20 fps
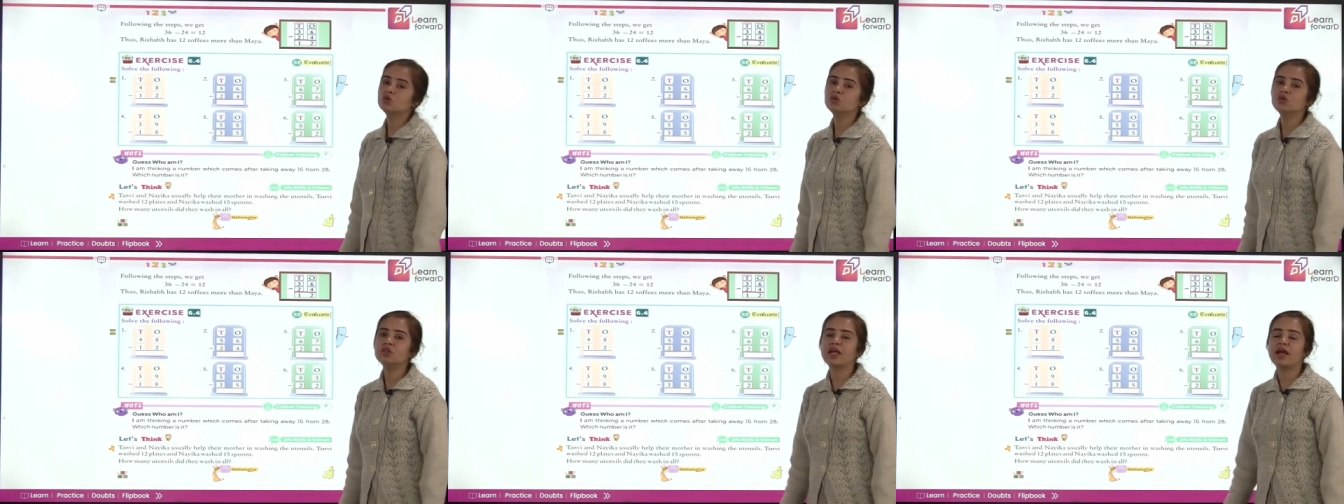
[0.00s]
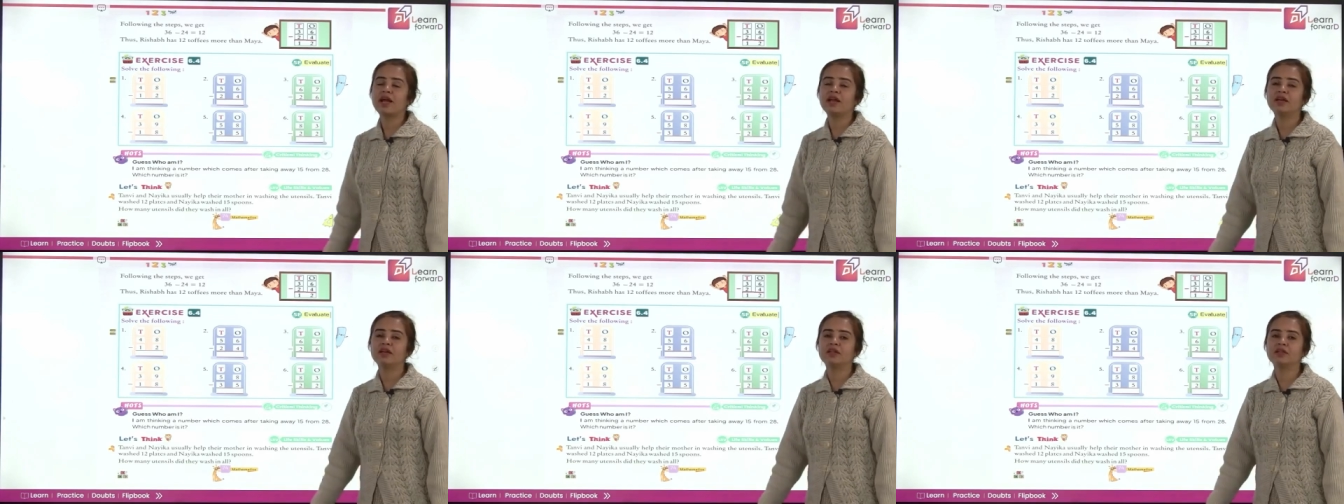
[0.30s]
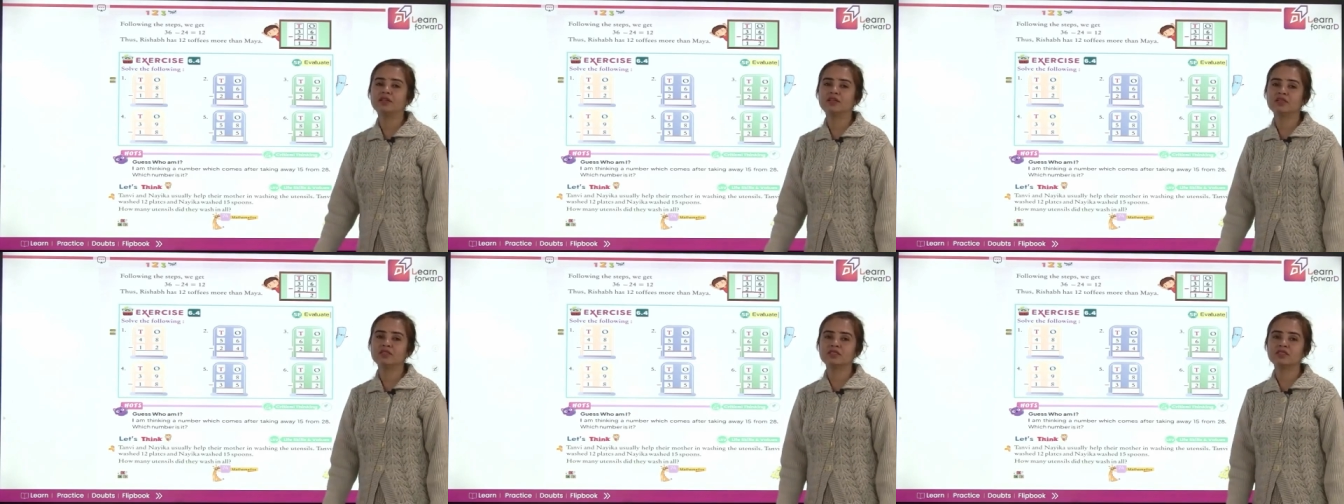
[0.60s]
that
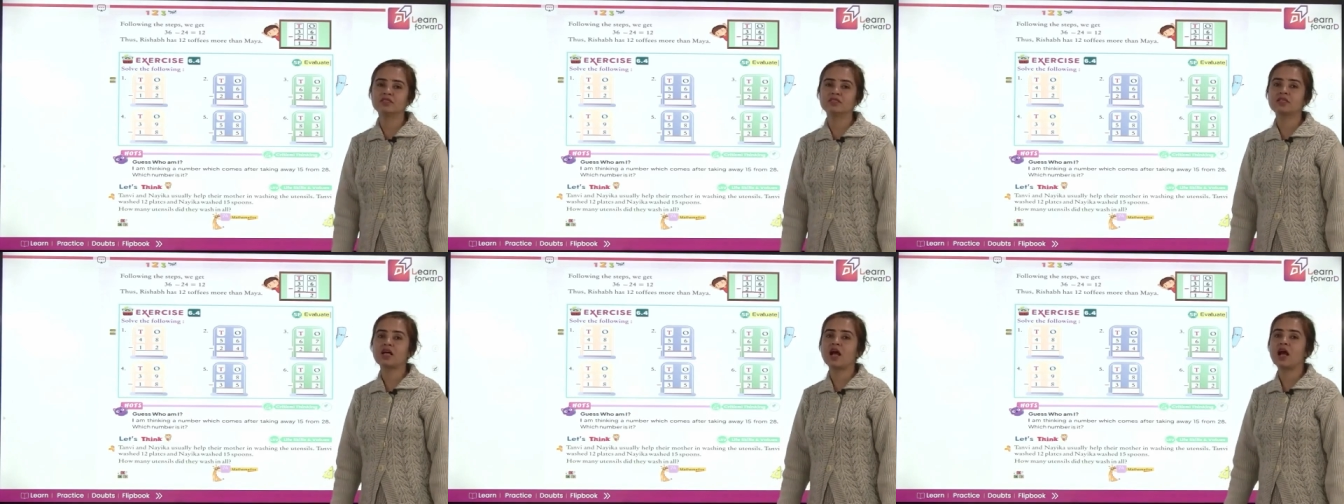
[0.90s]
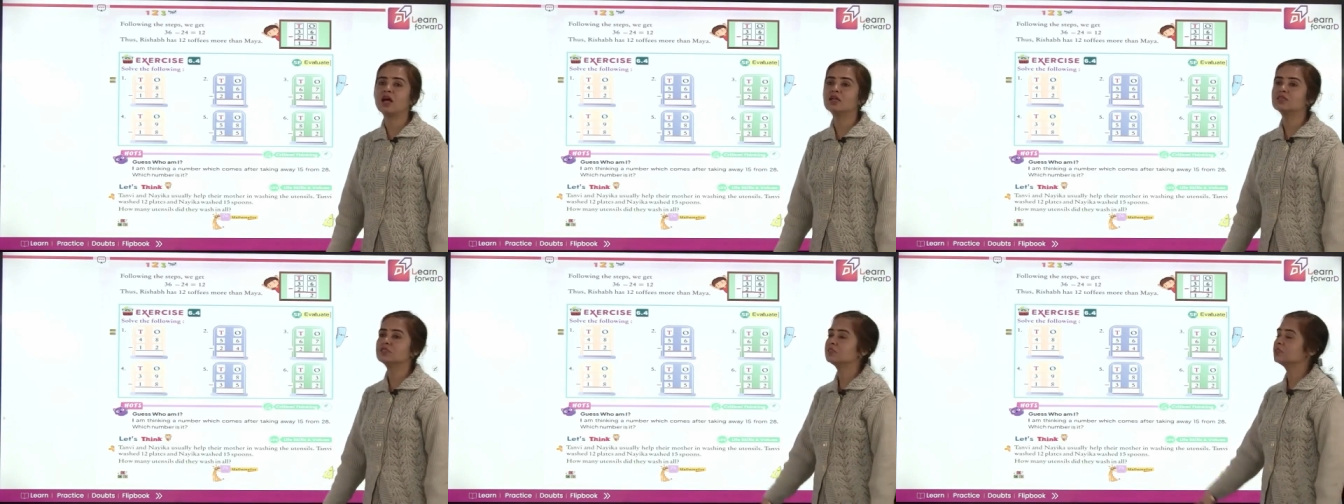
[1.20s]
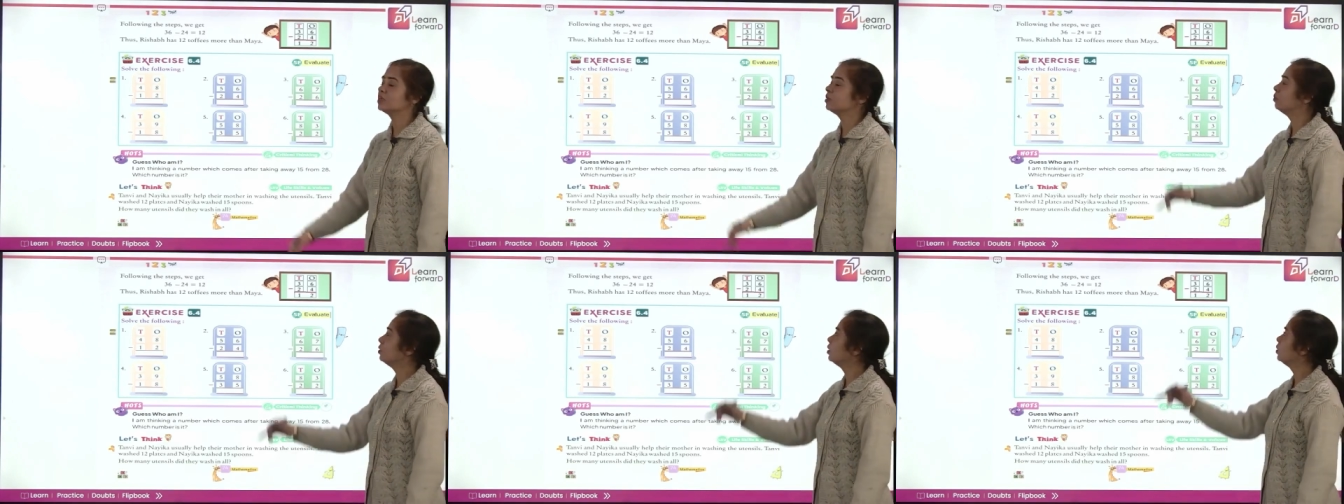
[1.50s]
this is the answer
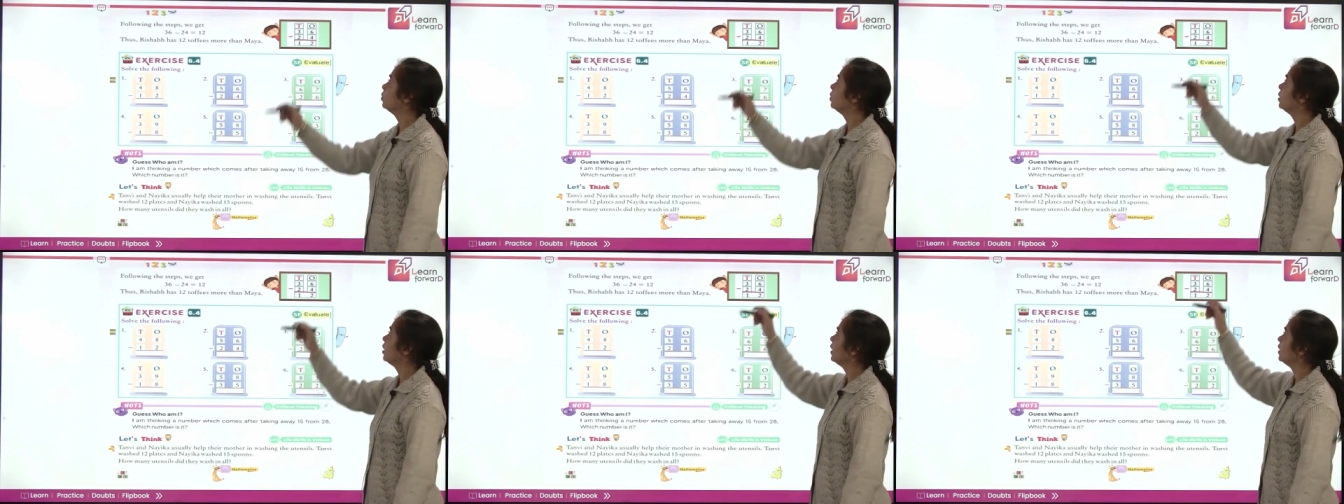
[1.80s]
below line.